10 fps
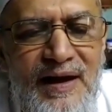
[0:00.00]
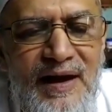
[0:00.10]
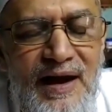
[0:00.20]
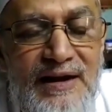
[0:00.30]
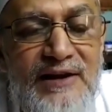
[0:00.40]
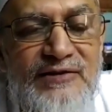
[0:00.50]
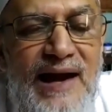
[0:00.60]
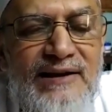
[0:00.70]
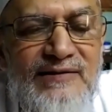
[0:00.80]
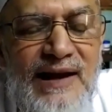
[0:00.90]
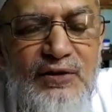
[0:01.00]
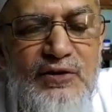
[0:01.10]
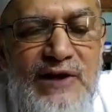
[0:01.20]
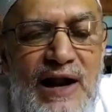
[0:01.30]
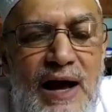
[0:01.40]
And Isa alayhi salatu
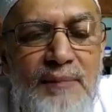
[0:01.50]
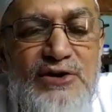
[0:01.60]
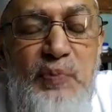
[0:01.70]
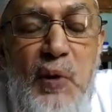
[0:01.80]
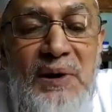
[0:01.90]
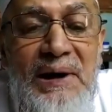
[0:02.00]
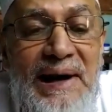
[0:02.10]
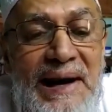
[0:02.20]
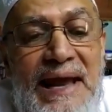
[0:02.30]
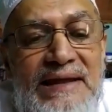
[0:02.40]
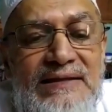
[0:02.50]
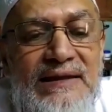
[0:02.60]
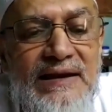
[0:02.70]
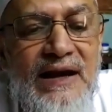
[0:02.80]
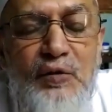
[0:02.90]
wasalam, he spoke lengthy
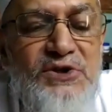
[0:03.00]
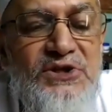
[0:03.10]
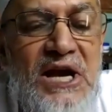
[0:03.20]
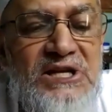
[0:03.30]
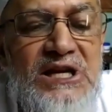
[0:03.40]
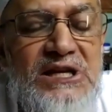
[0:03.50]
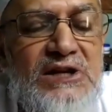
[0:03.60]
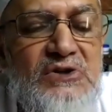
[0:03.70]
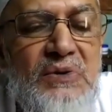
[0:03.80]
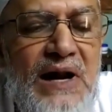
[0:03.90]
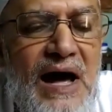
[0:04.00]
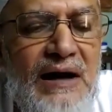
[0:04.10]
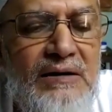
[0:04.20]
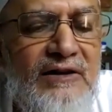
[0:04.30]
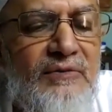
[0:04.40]
conversation in
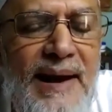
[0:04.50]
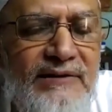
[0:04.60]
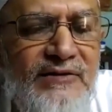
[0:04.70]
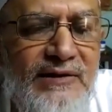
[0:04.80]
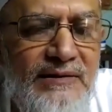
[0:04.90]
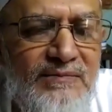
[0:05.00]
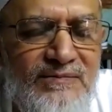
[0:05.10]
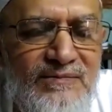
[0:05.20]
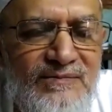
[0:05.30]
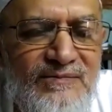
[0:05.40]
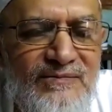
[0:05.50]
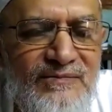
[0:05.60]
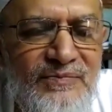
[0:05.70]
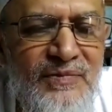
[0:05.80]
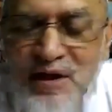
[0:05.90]
Quran is mentioned.
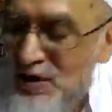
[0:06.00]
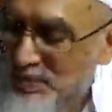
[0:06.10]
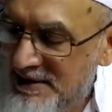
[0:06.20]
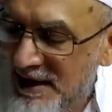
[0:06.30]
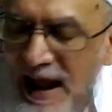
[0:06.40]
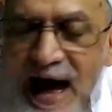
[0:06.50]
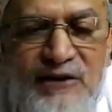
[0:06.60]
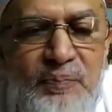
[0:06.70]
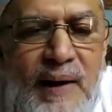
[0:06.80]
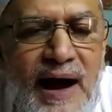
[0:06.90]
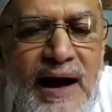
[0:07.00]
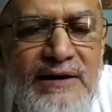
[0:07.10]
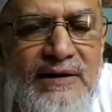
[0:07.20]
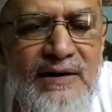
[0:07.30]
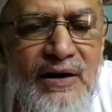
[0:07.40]
But the last part
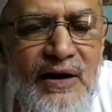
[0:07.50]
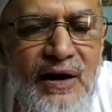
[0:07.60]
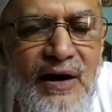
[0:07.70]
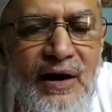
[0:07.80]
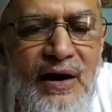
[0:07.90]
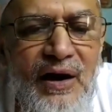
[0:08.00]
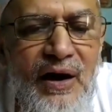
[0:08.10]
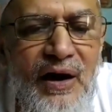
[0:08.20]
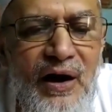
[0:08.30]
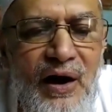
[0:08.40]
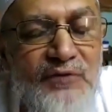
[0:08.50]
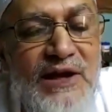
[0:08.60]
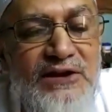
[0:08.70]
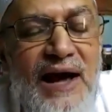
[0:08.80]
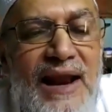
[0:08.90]
of the
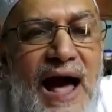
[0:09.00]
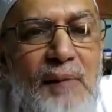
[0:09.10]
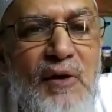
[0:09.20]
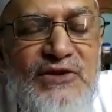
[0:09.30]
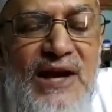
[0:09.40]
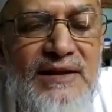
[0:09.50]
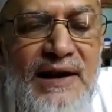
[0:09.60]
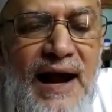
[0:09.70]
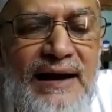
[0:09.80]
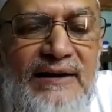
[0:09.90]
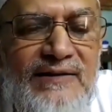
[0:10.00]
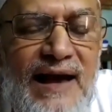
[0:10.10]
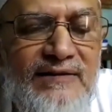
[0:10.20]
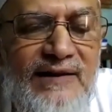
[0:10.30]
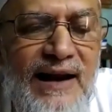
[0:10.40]
kalam of Sayyidina Isa
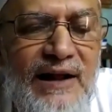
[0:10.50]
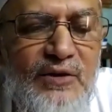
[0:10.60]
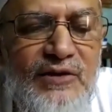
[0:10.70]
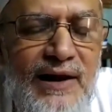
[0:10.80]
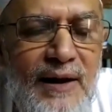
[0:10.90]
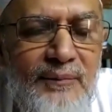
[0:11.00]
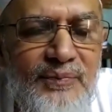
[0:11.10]
alayhi salatu wasalam,